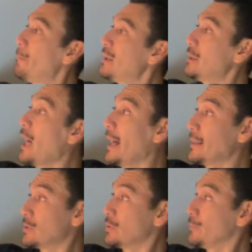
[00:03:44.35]

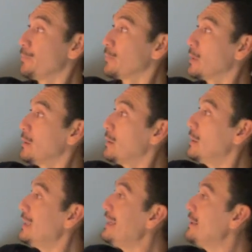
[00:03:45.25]
plot
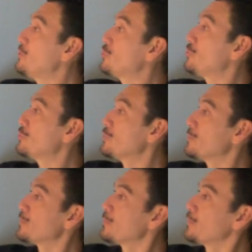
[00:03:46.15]
each
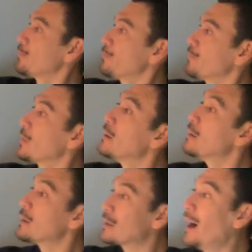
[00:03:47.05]

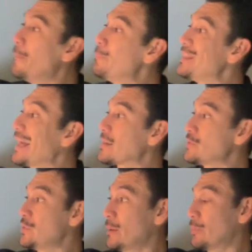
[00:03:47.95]

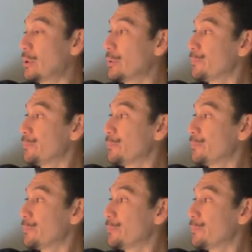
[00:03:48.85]
complex number.